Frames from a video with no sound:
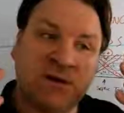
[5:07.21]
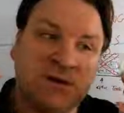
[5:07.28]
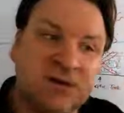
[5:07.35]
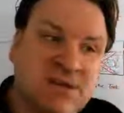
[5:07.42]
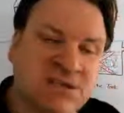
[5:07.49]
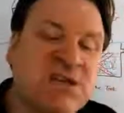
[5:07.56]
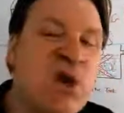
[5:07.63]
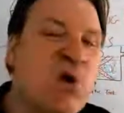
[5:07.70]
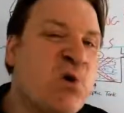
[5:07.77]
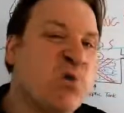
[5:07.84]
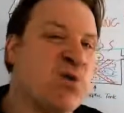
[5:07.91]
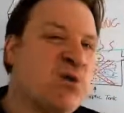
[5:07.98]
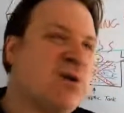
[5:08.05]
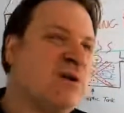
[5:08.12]

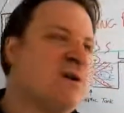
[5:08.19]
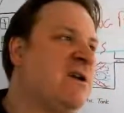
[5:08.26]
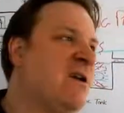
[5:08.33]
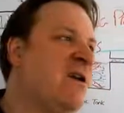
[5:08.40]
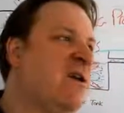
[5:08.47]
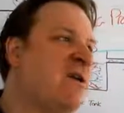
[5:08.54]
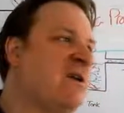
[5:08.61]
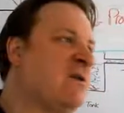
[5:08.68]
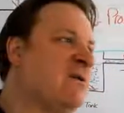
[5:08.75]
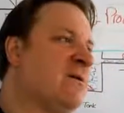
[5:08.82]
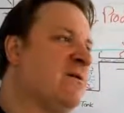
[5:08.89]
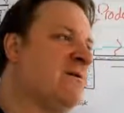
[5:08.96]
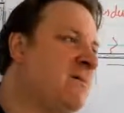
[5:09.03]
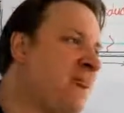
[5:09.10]
So,
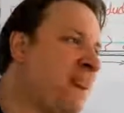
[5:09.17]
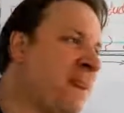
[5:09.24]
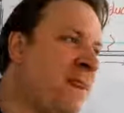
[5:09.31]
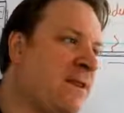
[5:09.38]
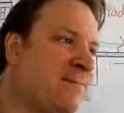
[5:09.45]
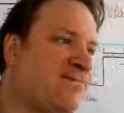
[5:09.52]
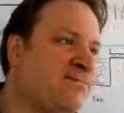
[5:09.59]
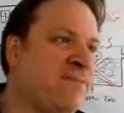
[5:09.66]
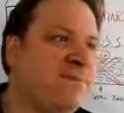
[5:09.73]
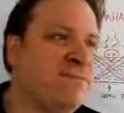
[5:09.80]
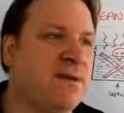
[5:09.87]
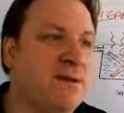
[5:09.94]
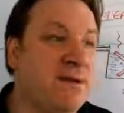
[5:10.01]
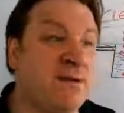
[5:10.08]

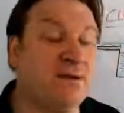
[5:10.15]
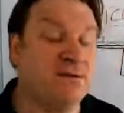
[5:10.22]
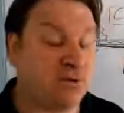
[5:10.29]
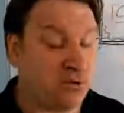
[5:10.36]
the